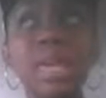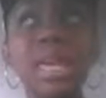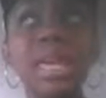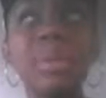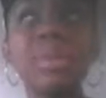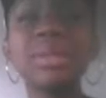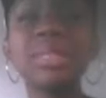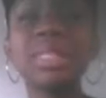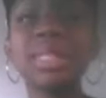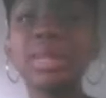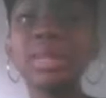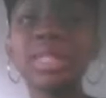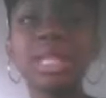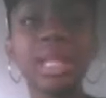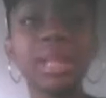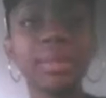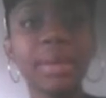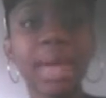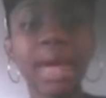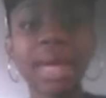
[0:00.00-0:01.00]
he was still
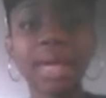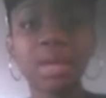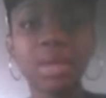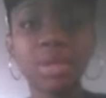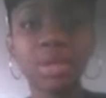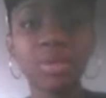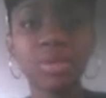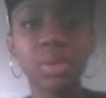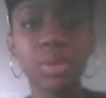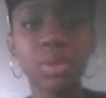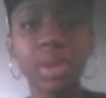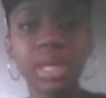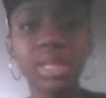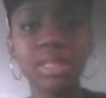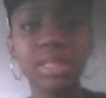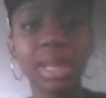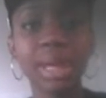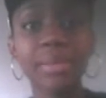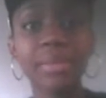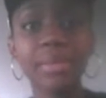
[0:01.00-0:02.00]
telling me I had to lose more
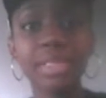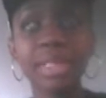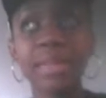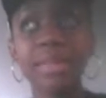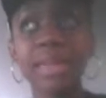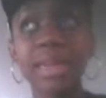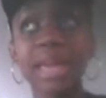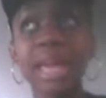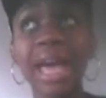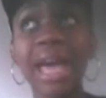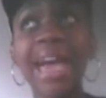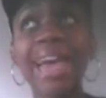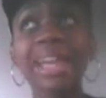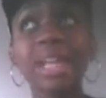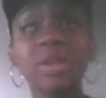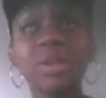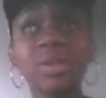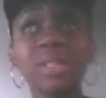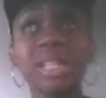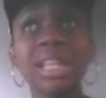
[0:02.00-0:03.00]
weight. So that was the thing. I had
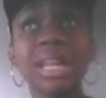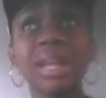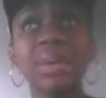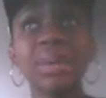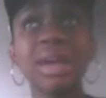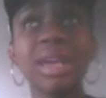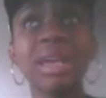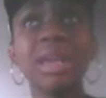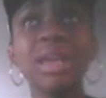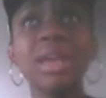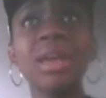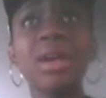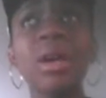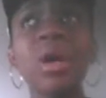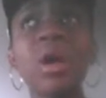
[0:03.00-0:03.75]
to lose a lot of weight.